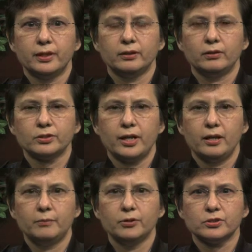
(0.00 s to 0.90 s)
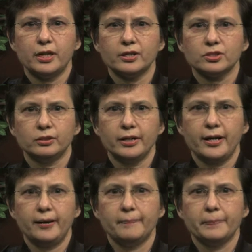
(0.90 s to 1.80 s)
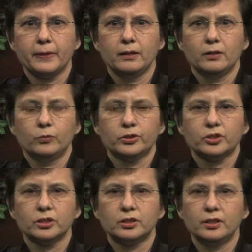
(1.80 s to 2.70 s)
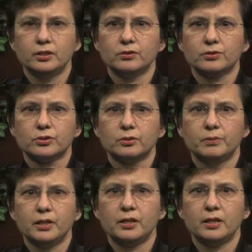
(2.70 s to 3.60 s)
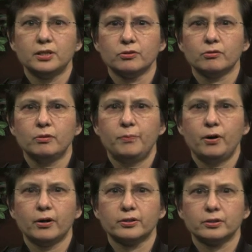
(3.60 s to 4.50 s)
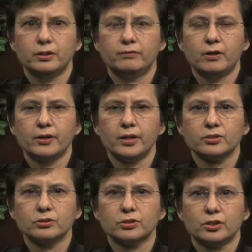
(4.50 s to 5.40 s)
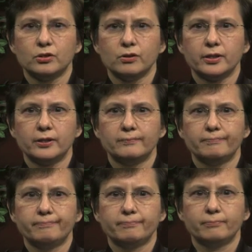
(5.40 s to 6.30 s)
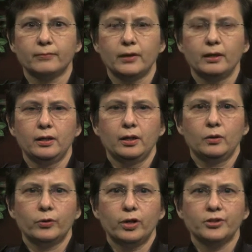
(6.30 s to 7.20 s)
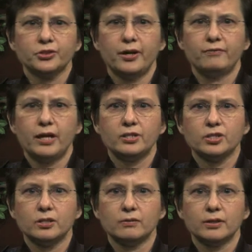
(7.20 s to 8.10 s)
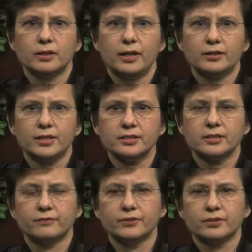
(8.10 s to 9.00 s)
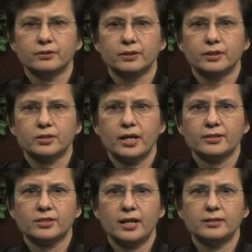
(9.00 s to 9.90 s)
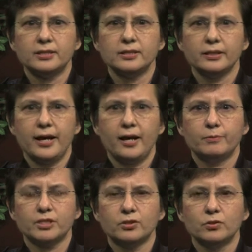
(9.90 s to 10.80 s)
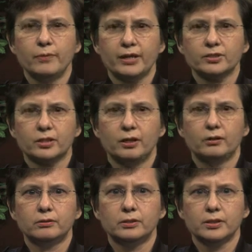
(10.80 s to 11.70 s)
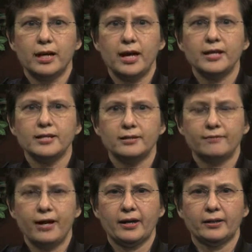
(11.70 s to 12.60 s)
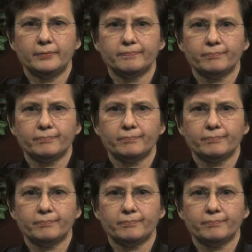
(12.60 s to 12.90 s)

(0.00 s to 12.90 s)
at Los Alamos National Lab, which continues to be an integral part of our national security. We also have engineering and testing facilities at Sandia Labs in New Mexico and Nevada,